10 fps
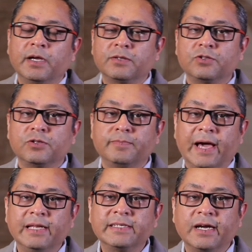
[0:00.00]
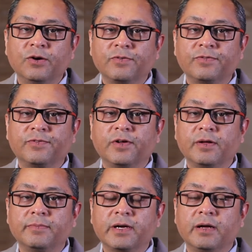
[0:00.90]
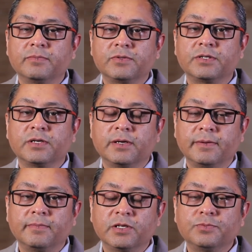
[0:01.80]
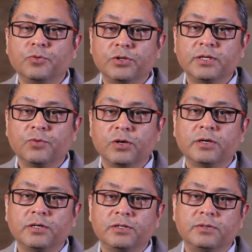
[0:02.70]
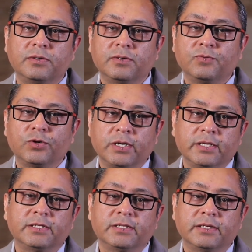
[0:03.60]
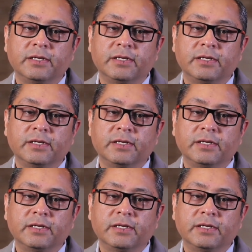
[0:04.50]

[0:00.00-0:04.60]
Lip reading: So the balance kind of becomes much more than what it is